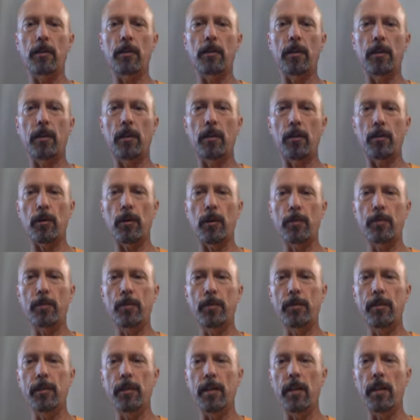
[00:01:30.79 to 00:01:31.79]
the
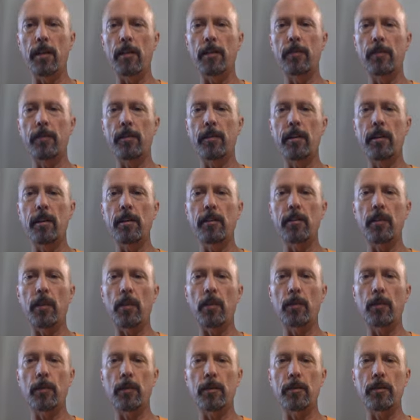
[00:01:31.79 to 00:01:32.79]
corrupt DNC has
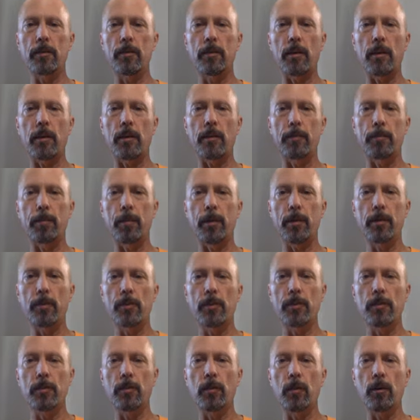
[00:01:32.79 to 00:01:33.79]
already started
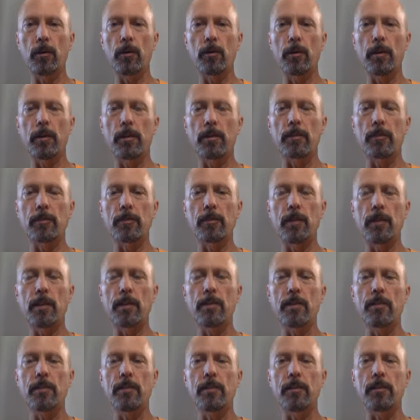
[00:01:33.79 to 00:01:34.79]
purging voter
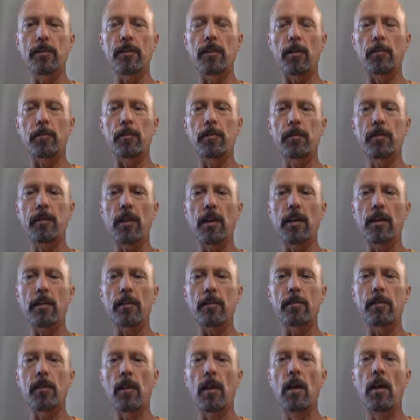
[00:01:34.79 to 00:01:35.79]
registrations in some
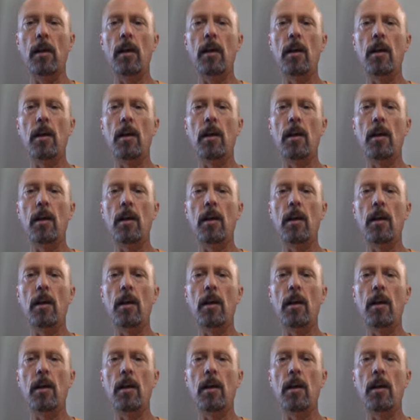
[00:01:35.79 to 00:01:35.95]
states.